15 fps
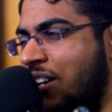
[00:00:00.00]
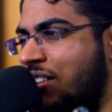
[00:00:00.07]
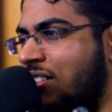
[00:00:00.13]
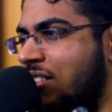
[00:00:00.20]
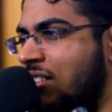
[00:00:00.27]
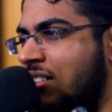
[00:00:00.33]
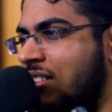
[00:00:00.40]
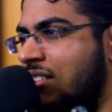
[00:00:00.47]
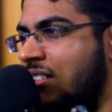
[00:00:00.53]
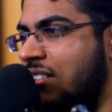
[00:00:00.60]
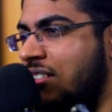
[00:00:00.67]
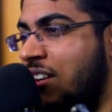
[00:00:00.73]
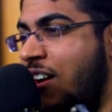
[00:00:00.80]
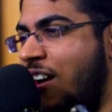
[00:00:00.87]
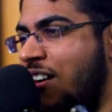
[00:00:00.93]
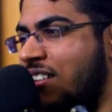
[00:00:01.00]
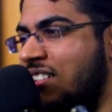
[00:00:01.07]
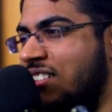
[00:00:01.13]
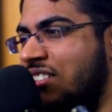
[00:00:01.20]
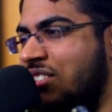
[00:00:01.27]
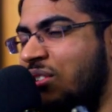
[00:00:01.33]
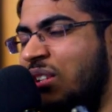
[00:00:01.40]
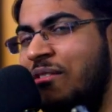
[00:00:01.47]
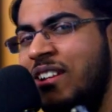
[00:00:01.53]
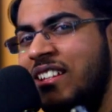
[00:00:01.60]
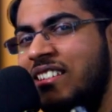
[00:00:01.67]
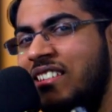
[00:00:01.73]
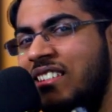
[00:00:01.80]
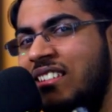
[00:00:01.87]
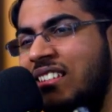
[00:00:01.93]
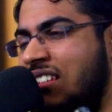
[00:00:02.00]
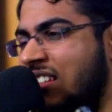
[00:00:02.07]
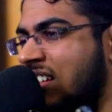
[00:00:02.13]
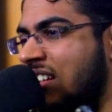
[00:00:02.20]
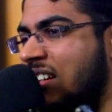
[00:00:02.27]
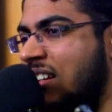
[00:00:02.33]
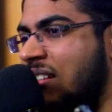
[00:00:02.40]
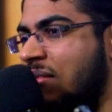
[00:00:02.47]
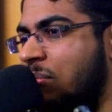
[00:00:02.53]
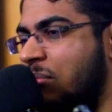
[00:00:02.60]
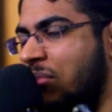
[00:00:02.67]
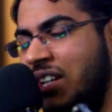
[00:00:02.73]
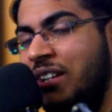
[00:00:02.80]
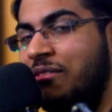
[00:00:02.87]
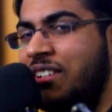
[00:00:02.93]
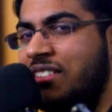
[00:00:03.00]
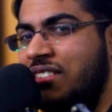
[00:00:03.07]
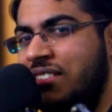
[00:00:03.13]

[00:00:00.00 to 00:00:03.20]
you are. Jonah wins. Player